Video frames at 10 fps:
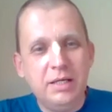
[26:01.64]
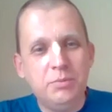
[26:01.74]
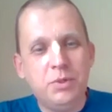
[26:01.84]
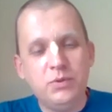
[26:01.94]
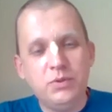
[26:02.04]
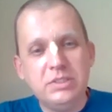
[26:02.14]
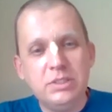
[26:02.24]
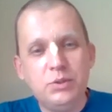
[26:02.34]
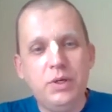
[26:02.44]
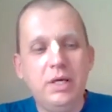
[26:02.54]
about the
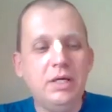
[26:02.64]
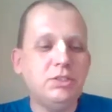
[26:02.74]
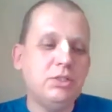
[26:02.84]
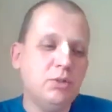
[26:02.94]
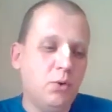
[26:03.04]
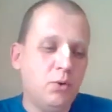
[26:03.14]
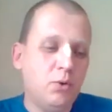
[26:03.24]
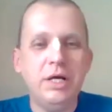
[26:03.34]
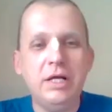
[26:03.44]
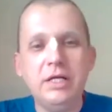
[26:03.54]
situation or
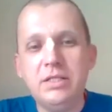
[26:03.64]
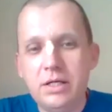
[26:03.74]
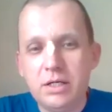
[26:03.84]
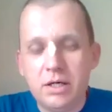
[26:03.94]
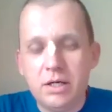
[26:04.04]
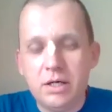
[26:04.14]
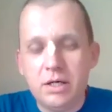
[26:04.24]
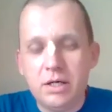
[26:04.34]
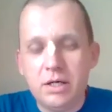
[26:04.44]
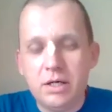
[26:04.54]
sharing their
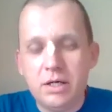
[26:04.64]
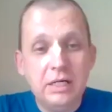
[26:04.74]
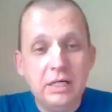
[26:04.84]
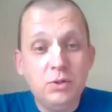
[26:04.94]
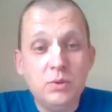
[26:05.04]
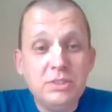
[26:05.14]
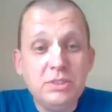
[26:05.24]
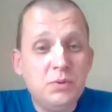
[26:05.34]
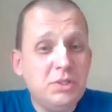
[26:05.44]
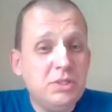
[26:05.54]
hearts. Those
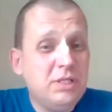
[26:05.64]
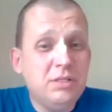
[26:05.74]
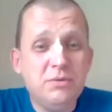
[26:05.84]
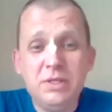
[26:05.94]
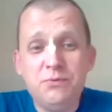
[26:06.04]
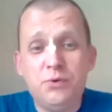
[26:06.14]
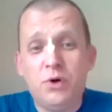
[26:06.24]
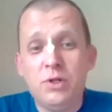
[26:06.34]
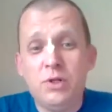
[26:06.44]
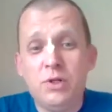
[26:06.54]
devotees,
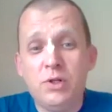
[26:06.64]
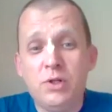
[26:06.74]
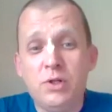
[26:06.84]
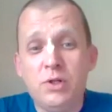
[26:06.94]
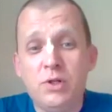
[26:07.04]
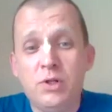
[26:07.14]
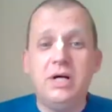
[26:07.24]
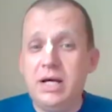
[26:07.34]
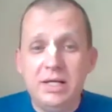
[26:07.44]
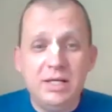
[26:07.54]
they start
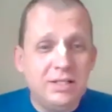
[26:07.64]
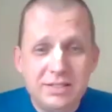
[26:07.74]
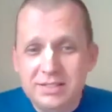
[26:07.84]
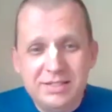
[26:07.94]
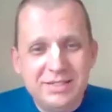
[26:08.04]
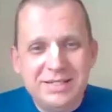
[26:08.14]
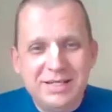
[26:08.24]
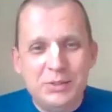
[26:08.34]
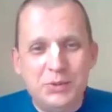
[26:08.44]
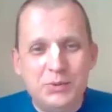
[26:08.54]
crying.
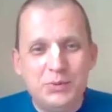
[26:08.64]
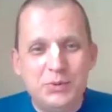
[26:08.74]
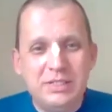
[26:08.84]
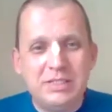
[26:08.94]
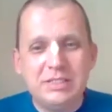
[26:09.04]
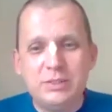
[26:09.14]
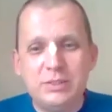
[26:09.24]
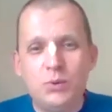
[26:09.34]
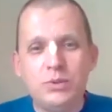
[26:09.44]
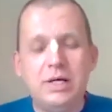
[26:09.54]
You know, this is
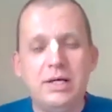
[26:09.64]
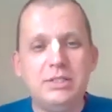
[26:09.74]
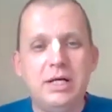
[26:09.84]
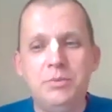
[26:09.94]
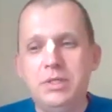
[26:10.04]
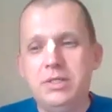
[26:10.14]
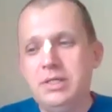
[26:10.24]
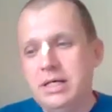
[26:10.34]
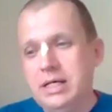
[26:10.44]
so touching. I mean,